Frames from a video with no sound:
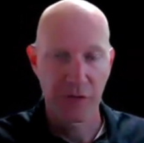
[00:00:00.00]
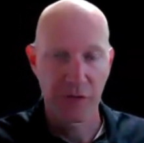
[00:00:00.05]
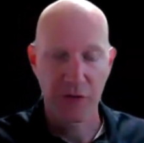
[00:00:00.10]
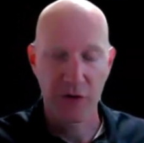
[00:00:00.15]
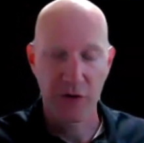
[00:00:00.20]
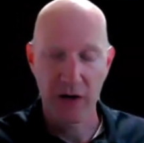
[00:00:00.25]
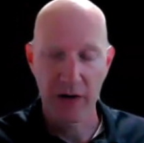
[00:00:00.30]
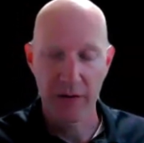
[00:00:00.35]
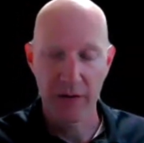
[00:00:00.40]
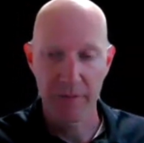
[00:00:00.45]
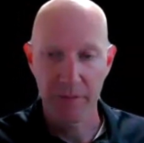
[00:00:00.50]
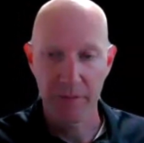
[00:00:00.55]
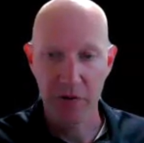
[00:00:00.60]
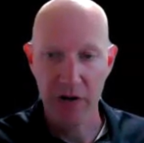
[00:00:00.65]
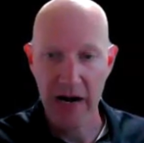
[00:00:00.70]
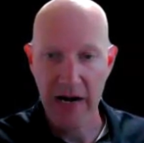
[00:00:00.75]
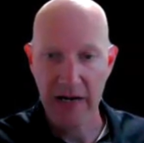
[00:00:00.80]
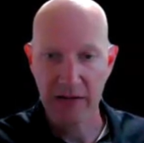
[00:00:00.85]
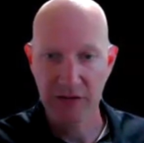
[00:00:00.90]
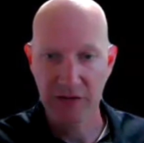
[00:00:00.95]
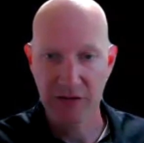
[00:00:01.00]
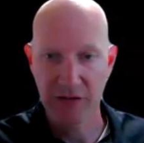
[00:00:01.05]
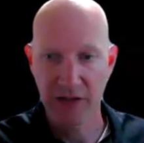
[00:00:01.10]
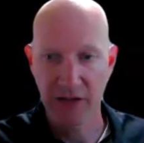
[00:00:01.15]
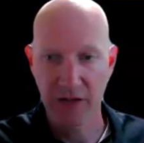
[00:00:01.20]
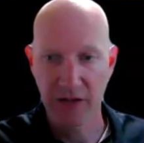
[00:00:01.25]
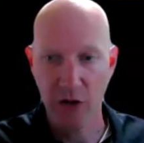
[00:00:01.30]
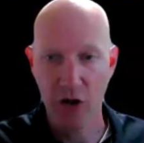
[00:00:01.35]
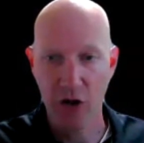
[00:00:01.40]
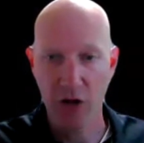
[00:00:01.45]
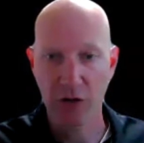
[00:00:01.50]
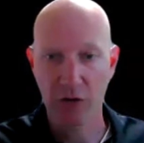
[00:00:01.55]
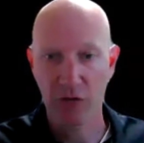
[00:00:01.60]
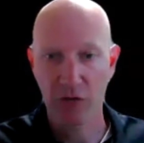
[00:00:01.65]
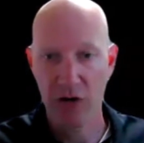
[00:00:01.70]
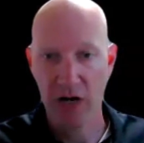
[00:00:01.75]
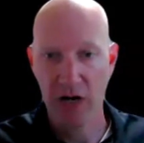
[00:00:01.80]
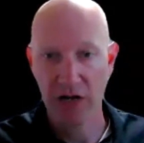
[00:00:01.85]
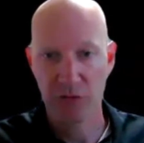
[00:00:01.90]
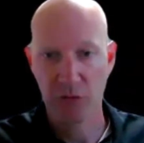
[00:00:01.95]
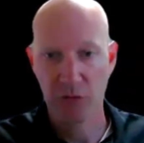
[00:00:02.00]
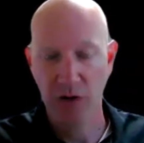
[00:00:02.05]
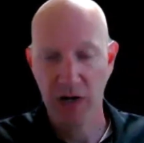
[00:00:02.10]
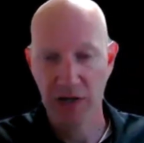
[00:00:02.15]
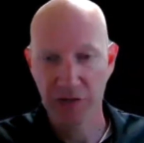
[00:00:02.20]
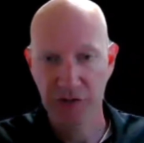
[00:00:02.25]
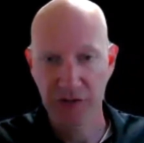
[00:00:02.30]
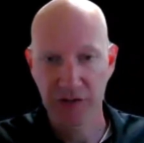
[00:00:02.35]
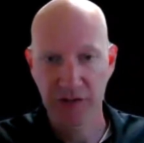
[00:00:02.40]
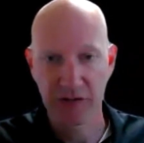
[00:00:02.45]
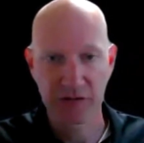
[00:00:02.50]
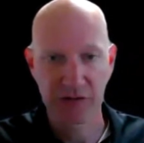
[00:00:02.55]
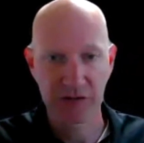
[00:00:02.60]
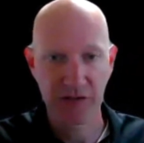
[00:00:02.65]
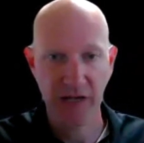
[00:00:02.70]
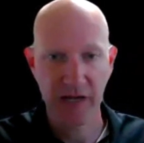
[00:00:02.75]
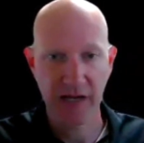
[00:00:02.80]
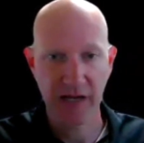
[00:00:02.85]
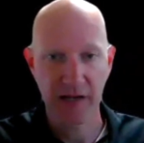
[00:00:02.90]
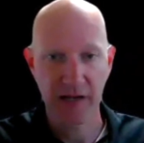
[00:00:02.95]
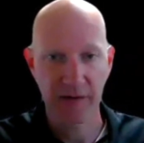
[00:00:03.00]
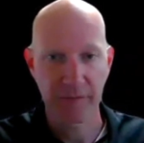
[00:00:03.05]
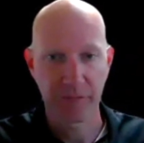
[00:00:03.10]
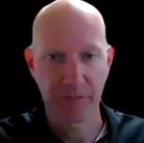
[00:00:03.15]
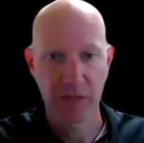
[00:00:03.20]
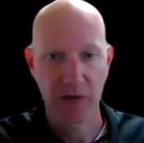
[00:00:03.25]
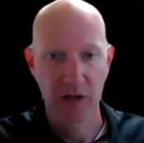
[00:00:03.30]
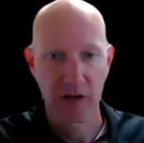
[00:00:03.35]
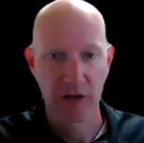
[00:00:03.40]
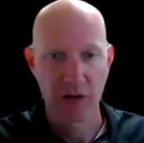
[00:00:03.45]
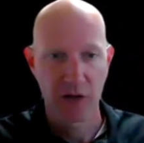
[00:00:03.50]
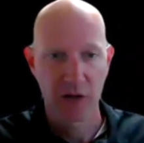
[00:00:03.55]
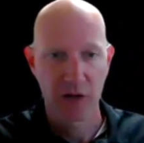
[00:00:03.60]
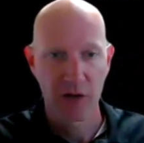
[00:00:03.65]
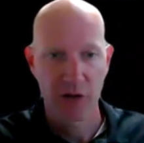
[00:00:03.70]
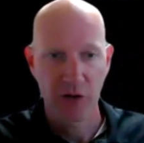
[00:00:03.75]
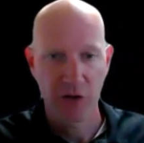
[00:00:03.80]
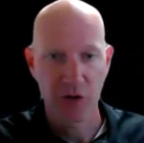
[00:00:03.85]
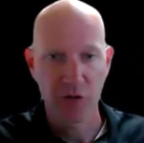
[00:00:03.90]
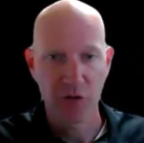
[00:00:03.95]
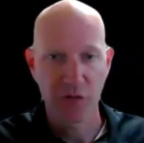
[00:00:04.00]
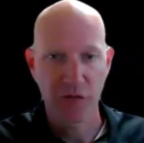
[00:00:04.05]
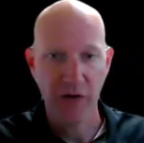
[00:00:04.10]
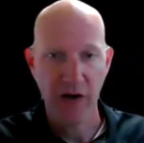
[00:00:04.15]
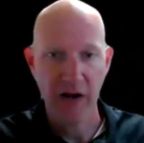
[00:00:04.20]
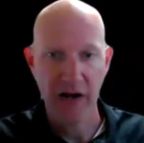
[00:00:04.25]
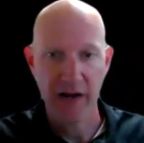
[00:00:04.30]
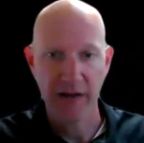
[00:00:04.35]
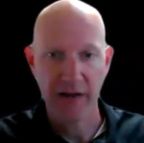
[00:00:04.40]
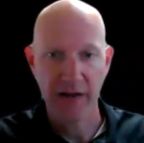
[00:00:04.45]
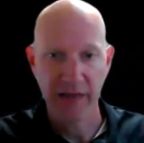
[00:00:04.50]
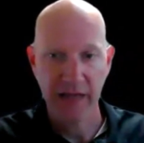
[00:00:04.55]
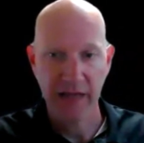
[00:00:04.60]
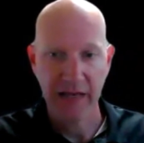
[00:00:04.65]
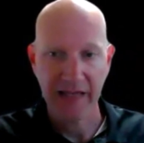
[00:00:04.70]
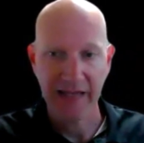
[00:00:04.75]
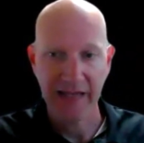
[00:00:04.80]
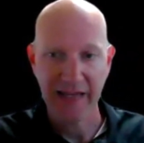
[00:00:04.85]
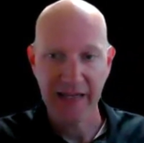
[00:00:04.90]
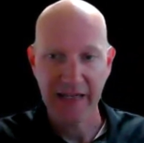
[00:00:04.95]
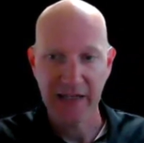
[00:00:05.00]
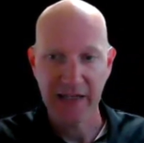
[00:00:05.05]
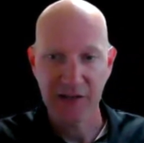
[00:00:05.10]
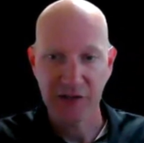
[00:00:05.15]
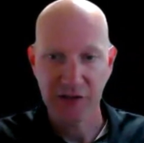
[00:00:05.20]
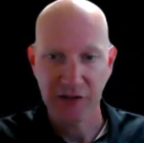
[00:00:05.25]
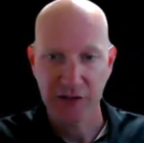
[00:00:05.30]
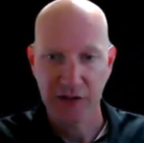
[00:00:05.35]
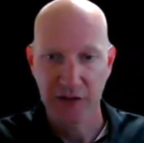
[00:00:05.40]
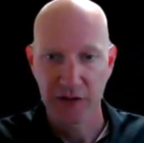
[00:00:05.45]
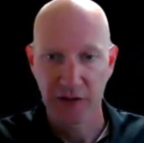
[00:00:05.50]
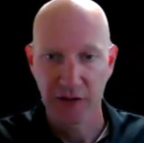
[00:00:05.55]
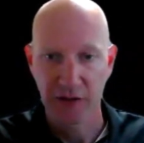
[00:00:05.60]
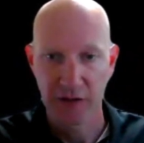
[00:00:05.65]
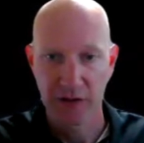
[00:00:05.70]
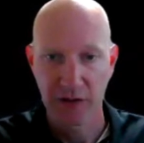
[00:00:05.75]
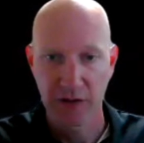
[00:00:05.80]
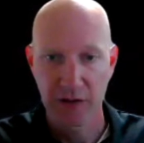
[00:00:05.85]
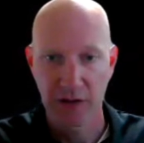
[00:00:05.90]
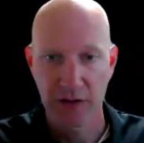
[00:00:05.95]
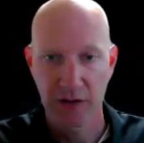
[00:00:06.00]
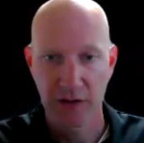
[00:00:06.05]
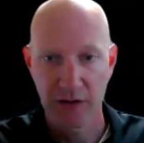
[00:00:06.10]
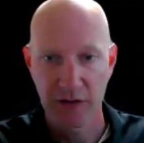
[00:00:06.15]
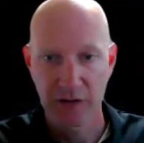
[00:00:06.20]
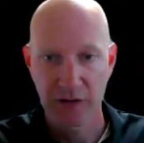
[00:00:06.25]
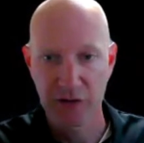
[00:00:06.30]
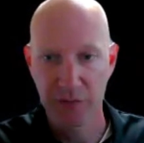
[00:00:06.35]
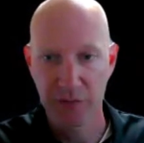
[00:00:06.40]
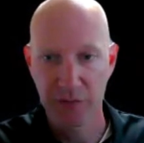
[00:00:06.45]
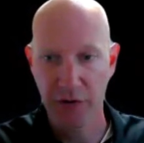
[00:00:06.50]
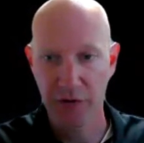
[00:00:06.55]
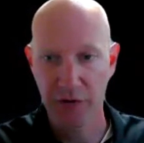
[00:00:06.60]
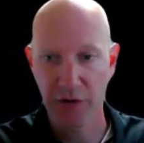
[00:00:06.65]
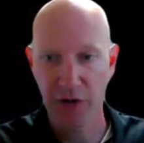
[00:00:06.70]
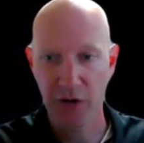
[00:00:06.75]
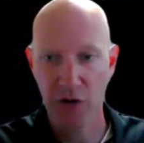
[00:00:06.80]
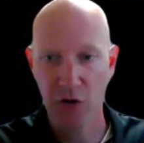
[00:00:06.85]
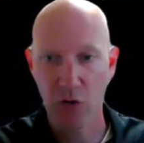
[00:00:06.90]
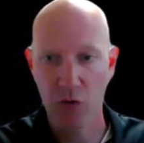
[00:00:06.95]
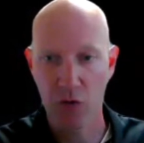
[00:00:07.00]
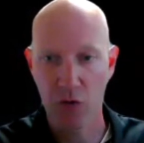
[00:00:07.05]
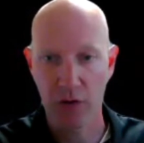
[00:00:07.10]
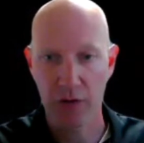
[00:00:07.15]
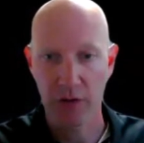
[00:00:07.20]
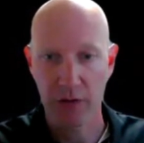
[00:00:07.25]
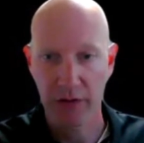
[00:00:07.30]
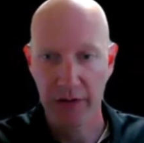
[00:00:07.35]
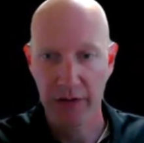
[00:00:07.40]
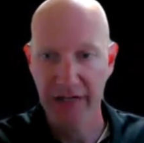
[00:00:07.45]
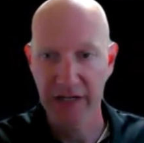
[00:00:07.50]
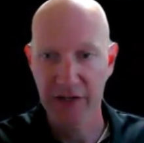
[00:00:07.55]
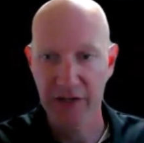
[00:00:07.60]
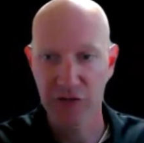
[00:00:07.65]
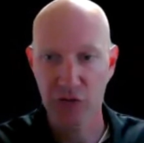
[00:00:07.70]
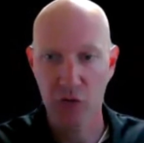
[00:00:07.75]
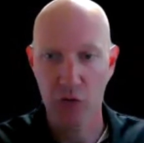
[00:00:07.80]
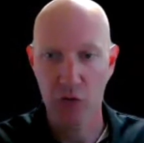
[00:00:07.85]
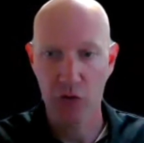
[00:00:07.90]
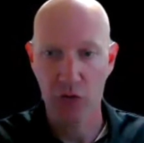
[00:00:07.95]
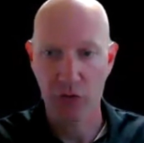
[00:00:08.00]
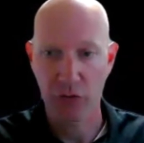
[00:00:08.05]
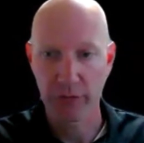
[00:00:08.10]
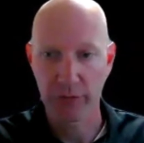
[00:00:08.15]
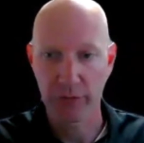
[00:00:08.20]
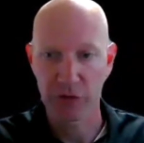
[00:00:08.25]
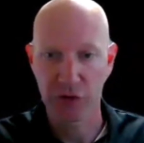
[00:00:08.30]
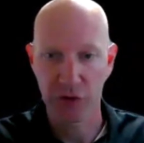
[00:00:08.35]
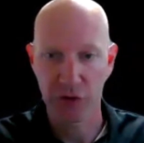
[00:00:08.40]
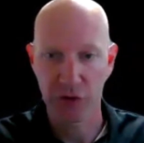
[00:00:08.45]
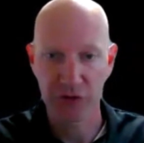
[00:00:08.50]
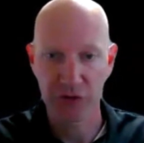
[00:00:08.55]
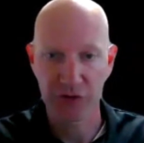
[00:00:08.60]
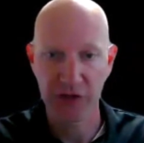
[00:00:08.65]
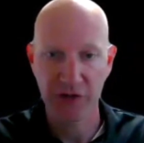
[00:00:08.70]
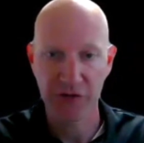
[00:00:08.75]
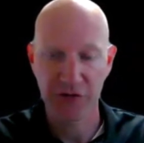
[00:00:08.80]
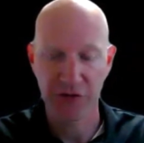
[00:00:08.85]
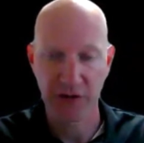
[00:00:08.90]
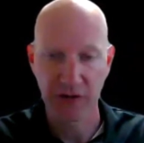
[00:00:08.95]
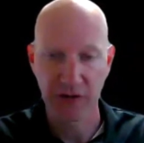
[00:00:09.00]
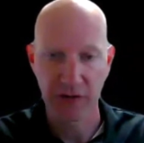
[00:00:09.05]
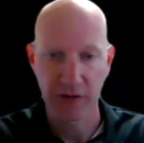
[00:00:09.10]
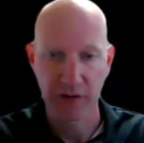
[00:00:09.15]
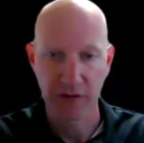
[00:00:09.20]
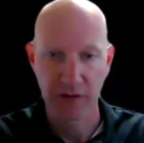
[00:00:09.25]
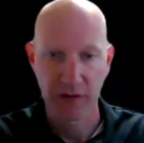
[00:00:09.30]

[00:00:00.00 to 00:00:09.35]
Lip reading: from practicing all across Washington State, you find that each superior court, each courtroom jurisdiction